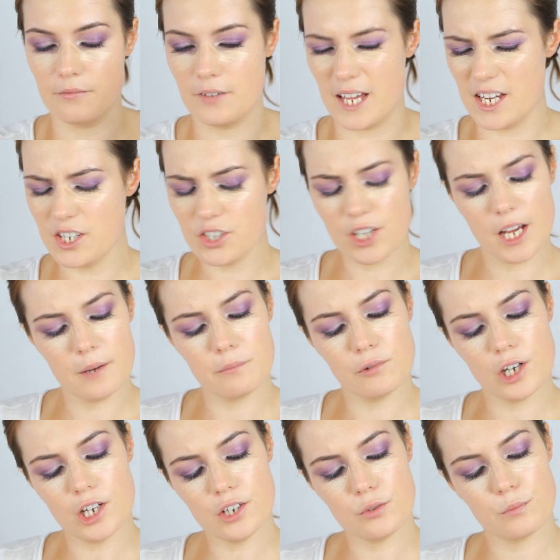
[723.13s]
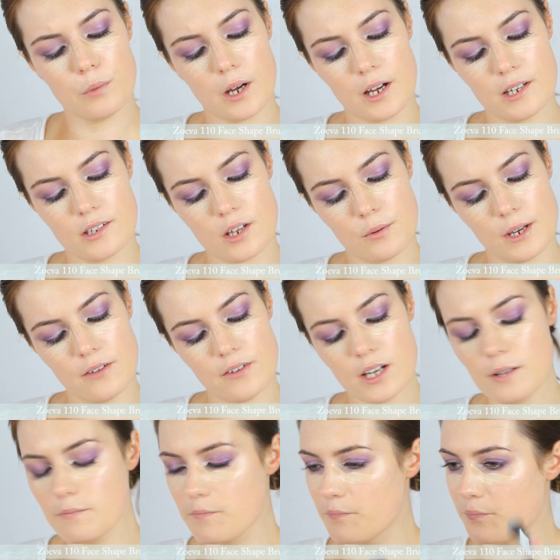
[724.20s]
Face Shape brush by
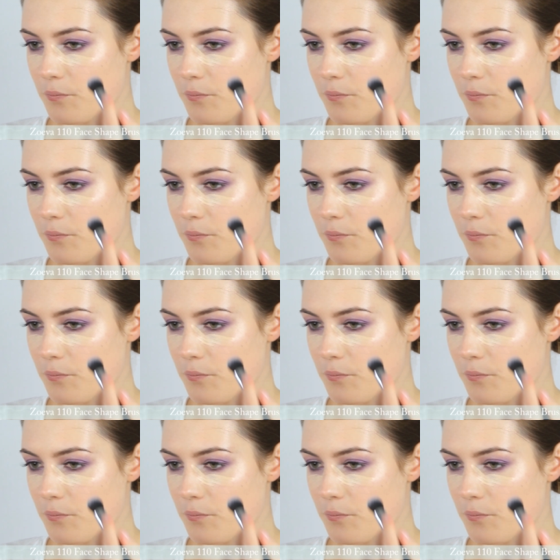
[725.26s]
Aveda.